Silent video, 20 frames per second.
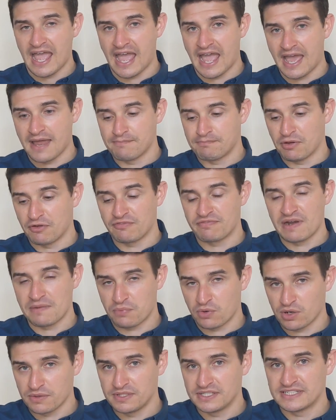but
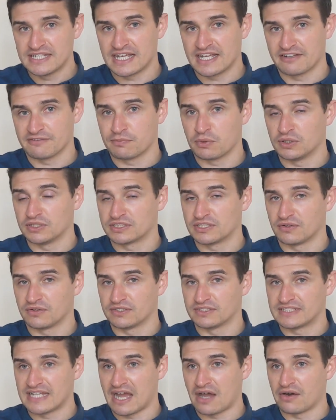flip one of these negative points
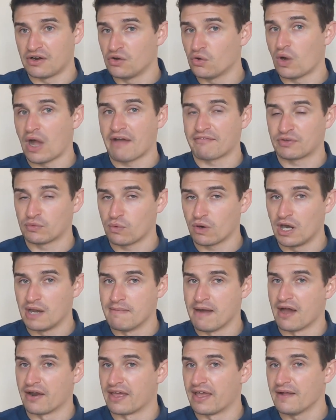tokens down and not have to worry
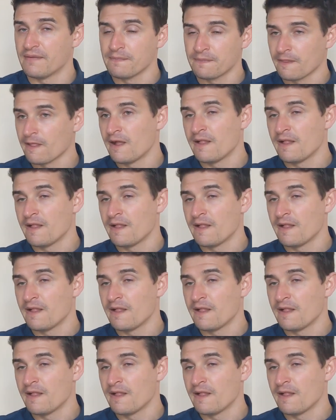about it?